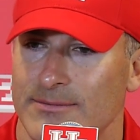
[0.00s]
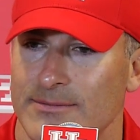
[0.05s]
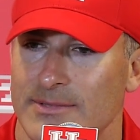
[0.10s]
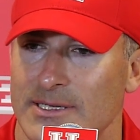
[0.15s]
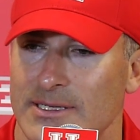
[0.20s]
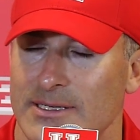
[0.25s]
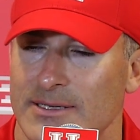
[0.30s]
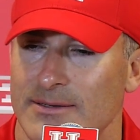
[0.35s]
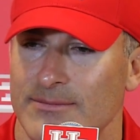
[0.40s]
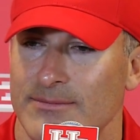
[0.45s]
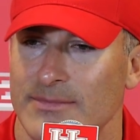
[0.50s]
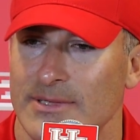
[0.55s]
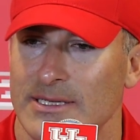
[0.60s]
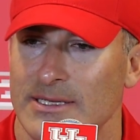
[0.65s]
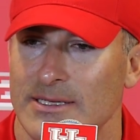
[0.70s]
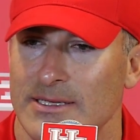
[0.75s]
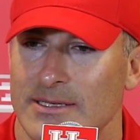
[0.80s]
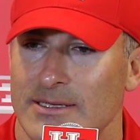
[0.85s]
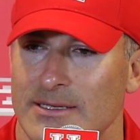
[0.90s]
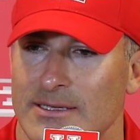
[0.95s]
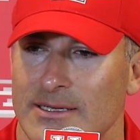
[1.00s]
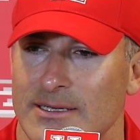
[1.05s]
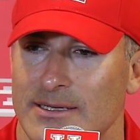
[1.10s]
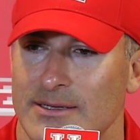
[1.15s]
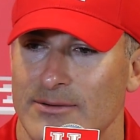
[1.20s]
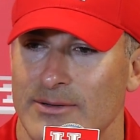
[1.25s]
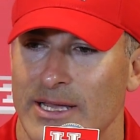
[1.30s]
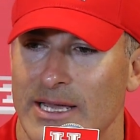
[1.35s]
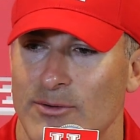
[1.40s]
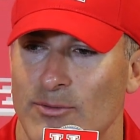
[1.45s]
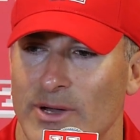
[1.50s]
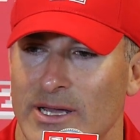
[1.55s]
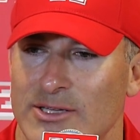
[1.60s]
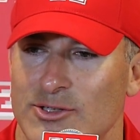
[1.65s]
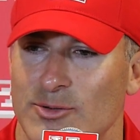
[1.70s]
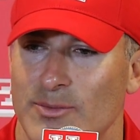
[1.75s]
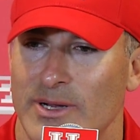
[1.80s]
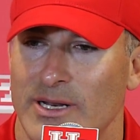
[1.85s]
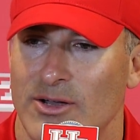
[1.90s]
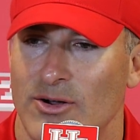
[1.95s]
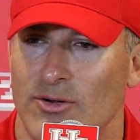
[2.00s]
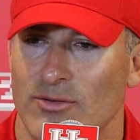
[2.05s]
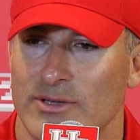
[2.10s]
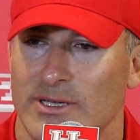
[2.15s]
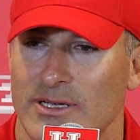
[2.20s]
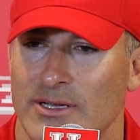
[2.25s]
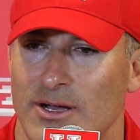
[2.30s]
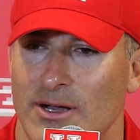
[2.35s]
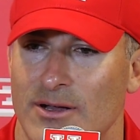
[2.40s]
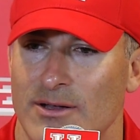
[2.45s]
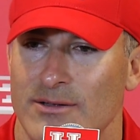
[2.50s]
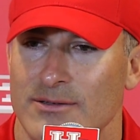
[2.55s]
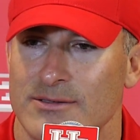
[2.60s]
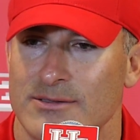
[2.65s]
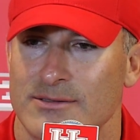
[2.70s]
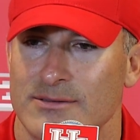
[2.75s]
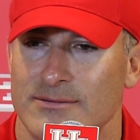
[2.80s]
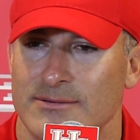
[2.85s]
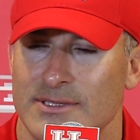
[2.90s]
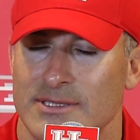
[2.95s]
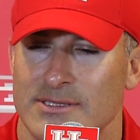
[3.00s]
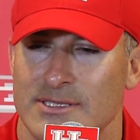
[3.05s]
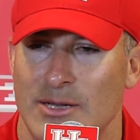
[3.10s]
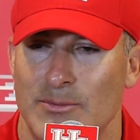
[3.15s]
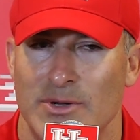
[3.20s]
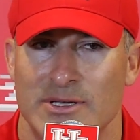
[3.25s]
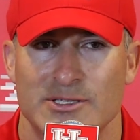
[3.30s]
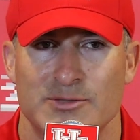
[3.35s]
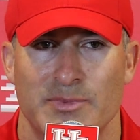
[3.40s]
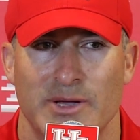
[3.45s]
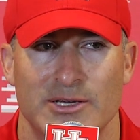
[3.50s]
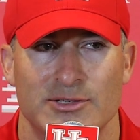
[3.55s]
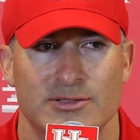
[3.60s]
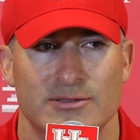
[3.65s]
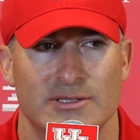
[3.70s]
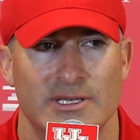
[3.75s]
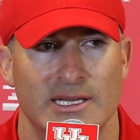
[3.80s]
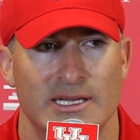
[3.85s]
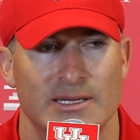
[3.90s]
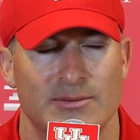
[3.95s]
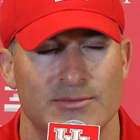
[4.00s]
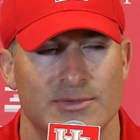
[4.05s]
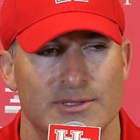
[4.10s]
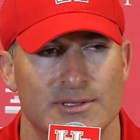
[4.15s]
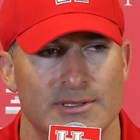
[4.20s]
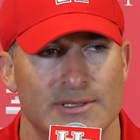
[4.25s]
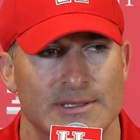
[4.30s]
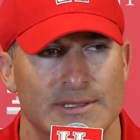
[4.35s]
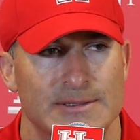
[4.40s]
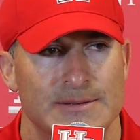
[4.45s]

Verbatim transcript: Um, uh, we had way too many holding calls, some on special teams